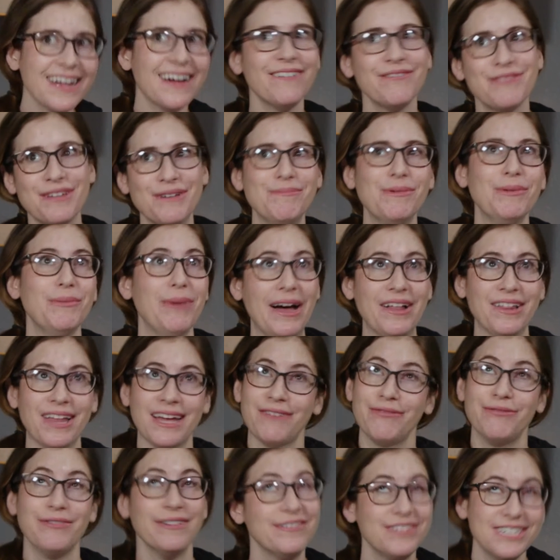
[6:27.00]
have them about
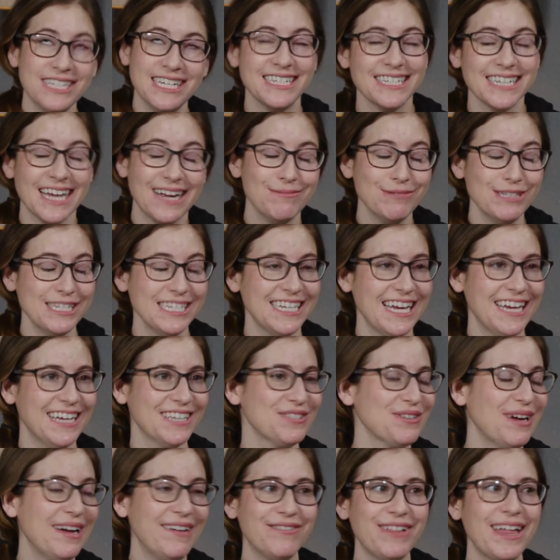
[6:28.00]
like 15 times a day.
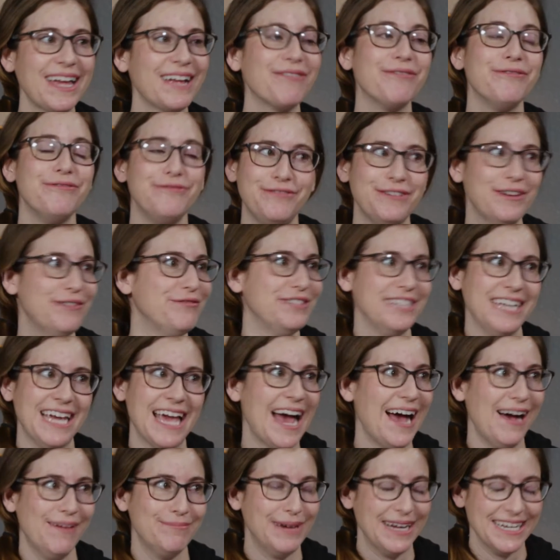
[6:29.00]
So I have like 50
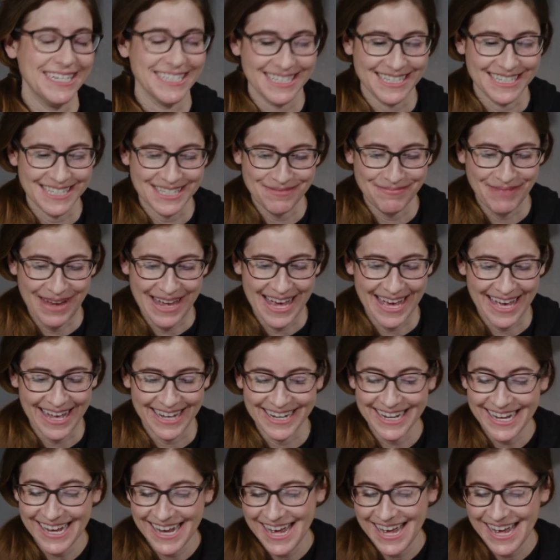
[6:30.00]
app ideas in my head.